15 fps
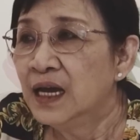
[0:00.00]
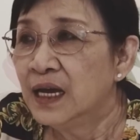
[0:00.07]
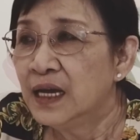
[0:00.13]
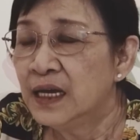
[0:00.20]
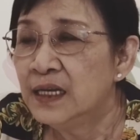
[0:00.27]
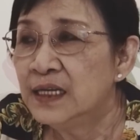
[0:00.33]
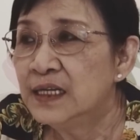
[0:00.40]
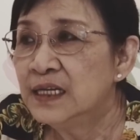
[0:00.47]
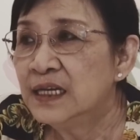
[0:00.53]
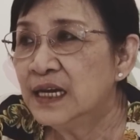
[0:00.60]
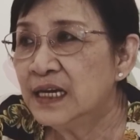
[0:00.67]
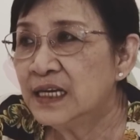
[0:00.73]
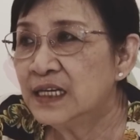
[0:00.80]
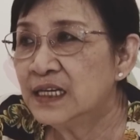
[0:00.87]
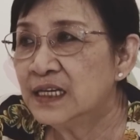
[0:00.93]
In the
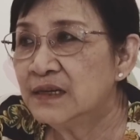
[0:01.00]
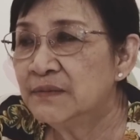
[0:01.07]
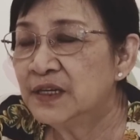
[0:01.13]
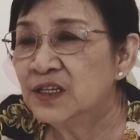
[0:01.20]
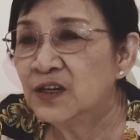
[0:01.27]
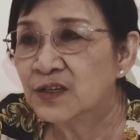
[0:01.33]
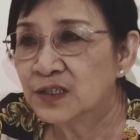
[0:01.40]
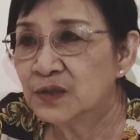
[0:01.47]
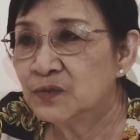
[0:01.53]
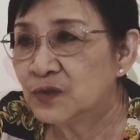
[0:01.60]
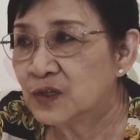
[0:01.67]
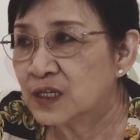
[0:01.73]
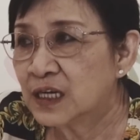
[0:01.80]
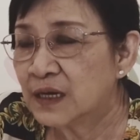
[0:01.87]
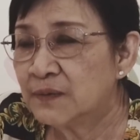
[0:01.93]
night, my daughter
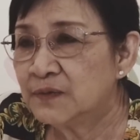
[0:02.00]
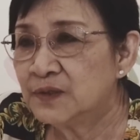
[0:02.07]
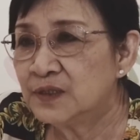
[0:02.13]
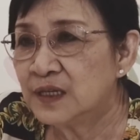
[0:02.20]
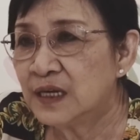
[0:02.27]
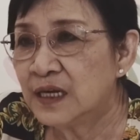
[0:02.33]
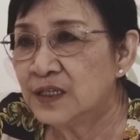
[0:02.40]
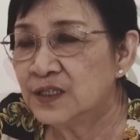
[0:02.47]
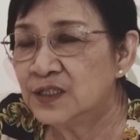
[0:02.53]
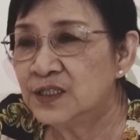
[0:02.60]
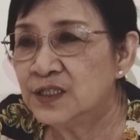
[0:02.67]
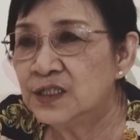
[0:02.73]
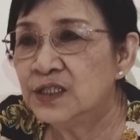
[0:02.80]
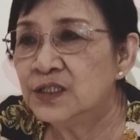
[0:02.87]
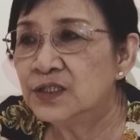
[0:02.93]
woke up and
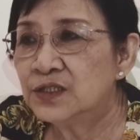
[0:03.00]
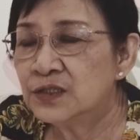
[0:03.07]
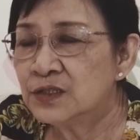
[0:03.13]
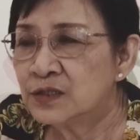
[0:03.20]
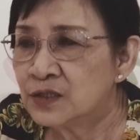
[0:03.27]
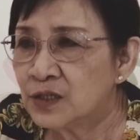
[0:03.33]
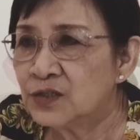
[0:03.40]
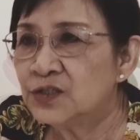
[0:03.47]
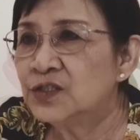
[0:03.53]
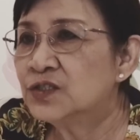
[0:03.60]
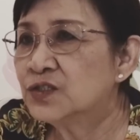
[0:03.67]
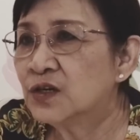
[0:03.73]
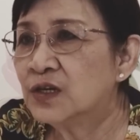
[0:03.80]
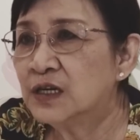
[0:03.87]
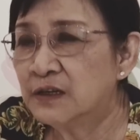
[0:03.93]
she thought she
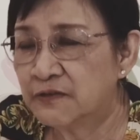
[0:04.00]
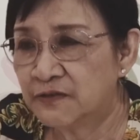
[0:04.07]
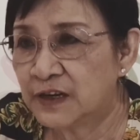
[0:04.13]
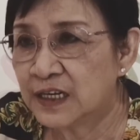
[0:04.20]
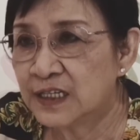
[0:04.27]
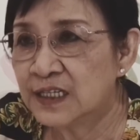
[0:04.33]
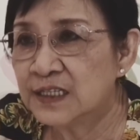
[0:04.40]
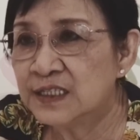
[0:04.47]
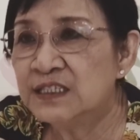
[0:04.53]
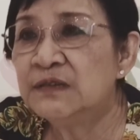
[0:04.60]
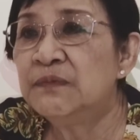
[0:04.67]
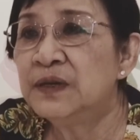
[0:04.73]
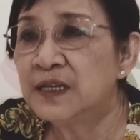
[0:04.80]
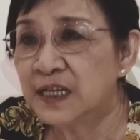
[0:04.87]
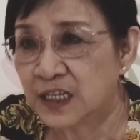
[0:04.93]
saw her father
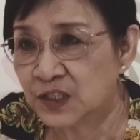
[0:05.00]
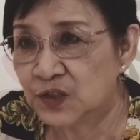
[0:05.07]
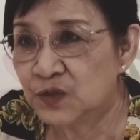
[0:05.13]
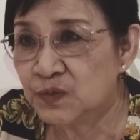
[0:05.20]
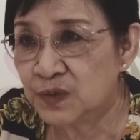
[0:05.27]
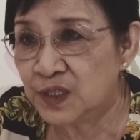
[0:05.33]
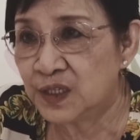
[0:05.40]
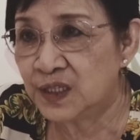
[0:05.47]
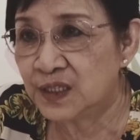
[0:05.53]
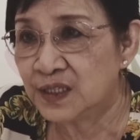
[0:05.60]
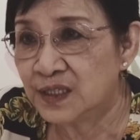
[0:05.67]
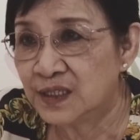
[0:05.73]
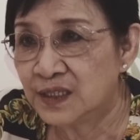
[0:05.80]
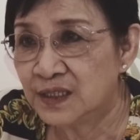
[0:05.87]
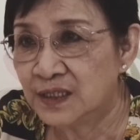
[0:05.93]
sleeping next to me,
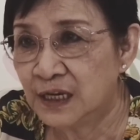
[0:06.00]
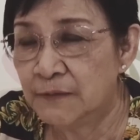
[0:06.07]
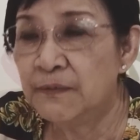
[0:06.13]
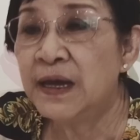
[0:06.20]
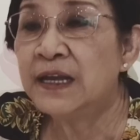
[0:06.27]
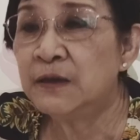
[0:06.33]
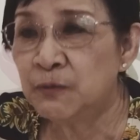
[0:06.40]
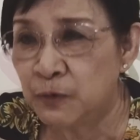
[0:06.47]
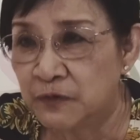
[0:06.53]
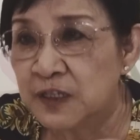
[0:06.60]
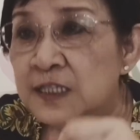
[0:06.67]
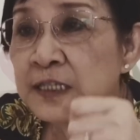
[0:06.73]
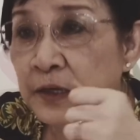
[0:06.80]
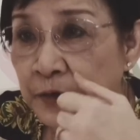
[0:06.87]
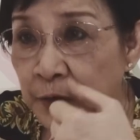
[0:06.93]
a man with a
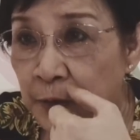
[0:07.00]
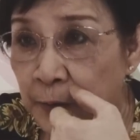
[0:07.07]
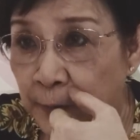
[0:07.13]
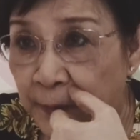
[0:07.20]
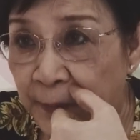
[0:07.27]
sarong.